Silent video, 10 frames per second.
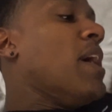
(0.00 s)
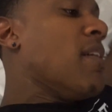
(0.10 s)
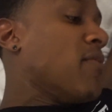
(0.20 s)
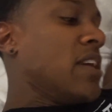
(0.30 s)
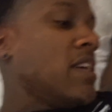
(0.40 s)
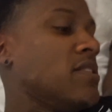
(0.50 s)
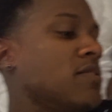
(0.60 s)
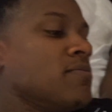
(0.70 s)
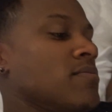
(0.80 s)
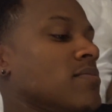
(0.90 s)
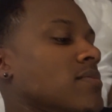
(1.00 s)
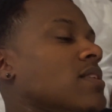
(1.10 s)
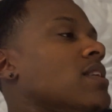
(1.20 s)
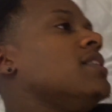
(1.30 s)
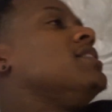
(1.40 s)
pay for this.
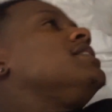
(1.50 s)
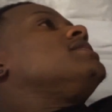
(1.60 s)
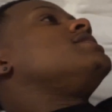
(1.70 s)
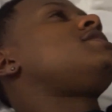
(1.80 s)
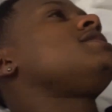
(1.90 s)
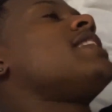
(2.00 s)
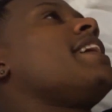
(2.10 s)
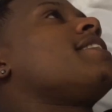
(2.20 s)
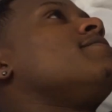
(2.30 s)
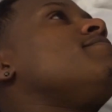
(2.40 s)
Then she like